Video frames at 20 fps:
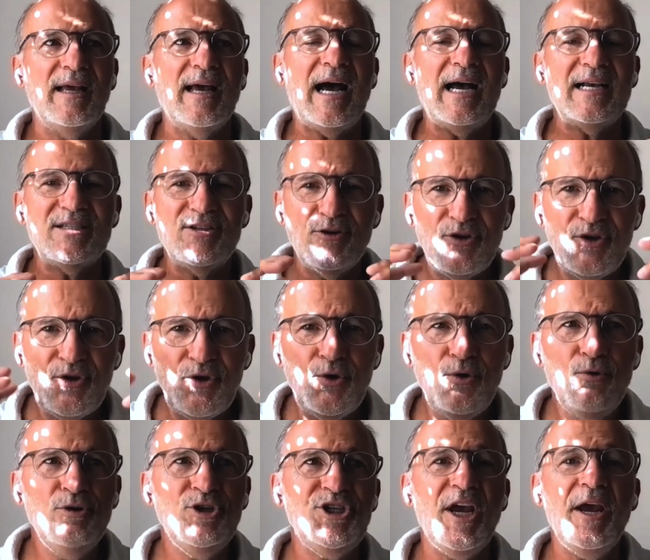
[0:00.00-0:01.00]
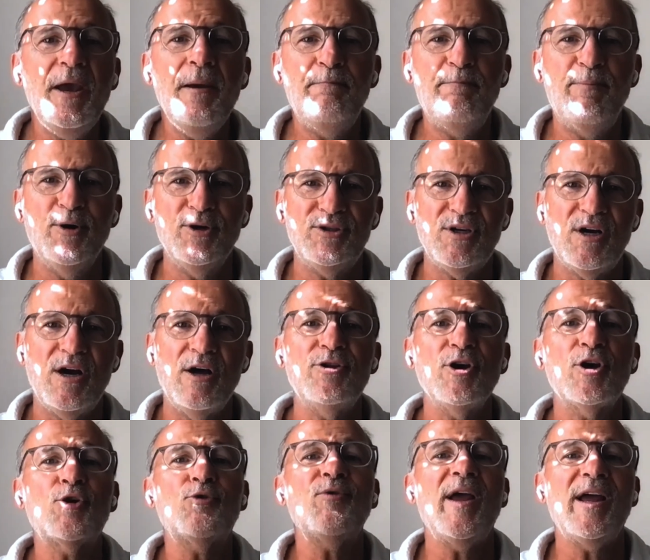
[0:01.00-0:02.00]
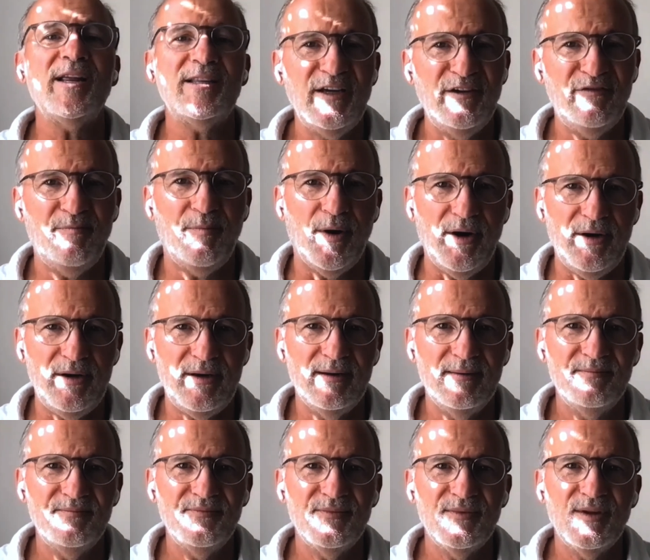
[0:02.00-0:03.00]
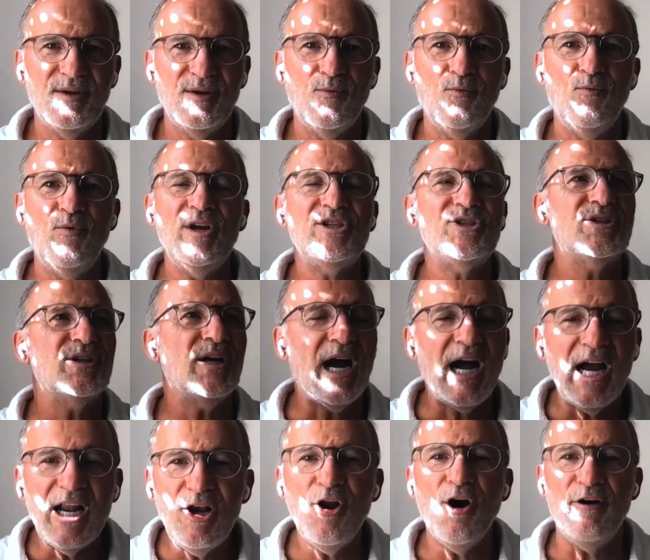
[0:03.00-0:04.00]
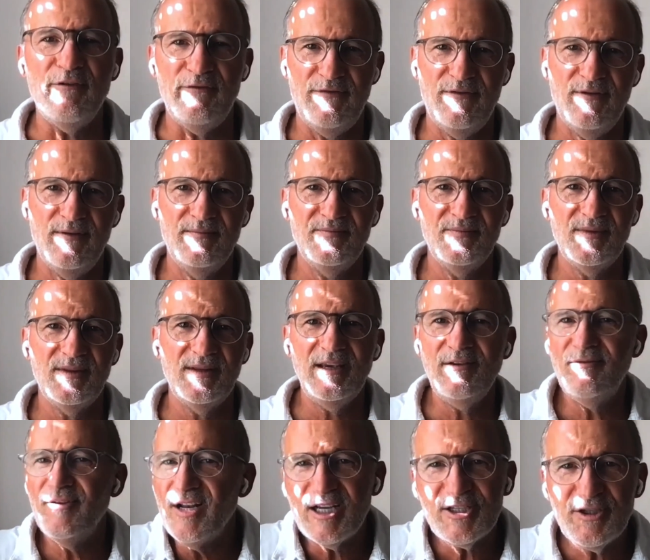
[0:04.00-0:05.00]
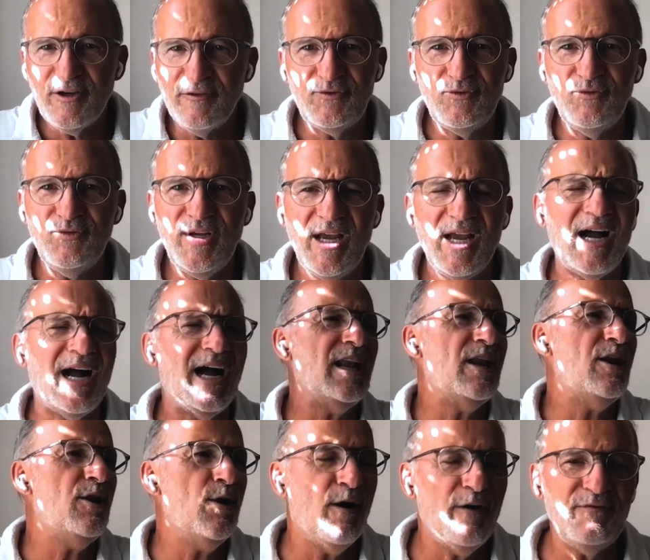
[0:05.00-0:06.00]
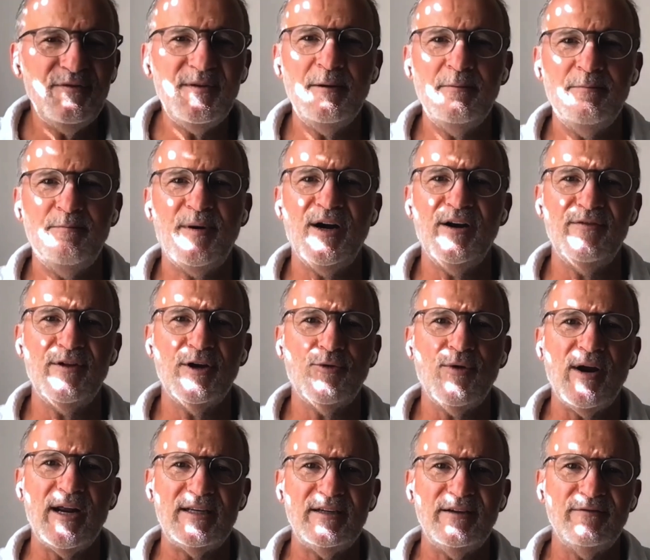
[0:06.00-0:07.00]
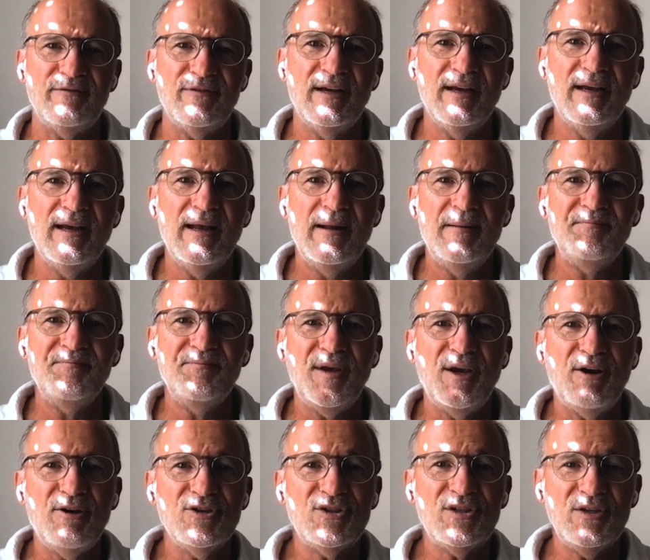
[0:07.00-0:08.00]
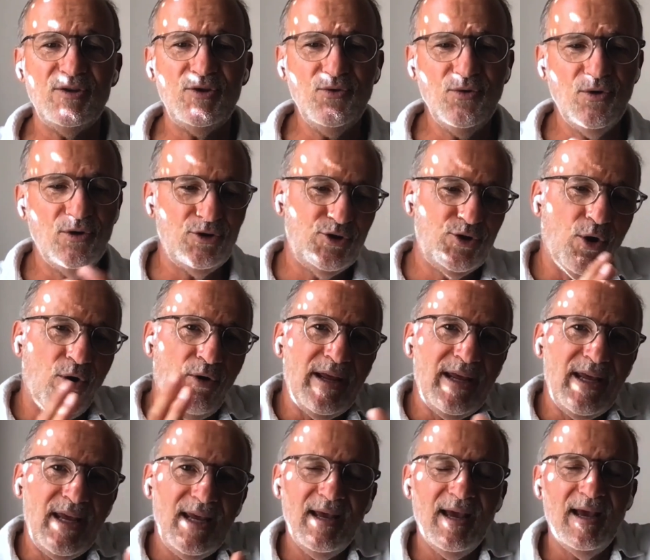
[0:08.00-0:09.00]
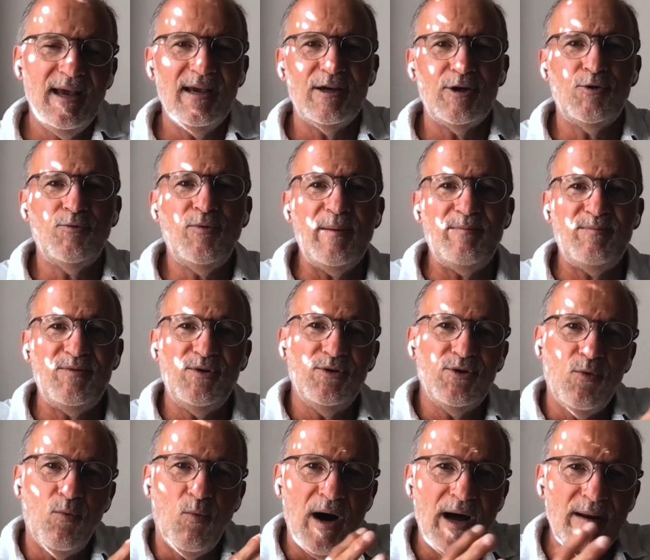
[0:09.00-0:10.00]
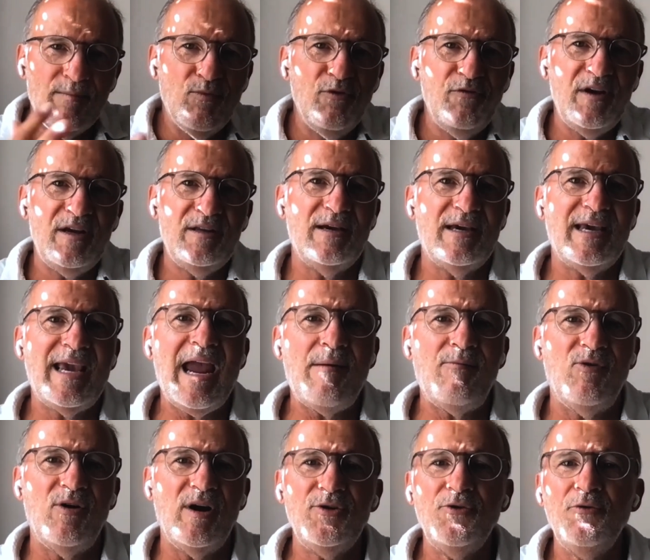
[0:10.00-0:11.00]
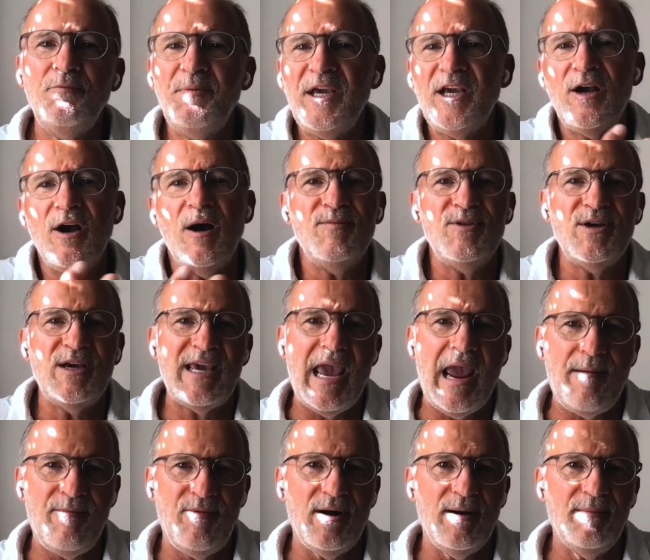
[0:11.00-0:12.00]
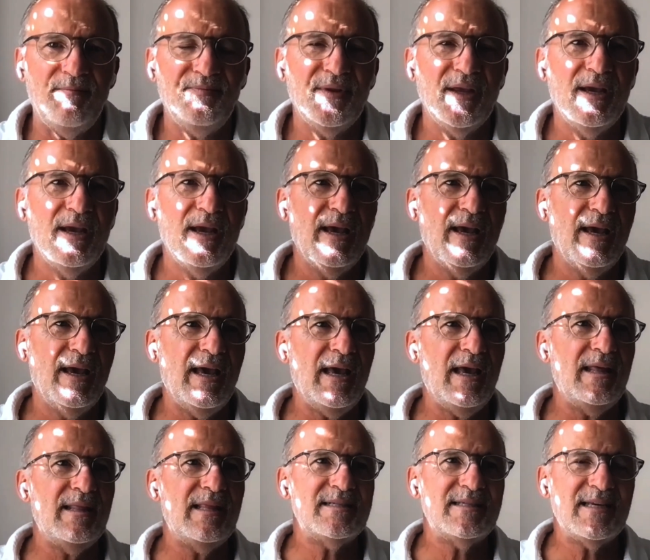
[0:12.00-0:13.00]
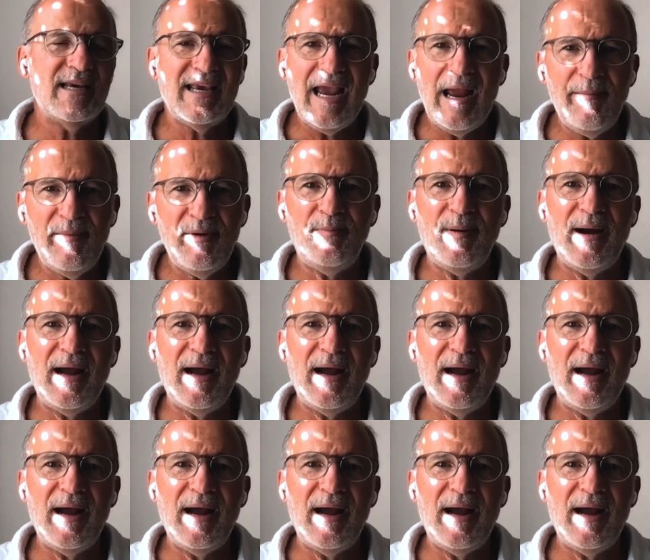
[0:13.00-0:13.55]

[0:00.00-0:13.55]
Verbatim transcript: has a huge input on the creative part, which I love. Even as of today, I love being part of the creative because you're a dolly grip. You're the one moving the camera. You become the camera. And as a camera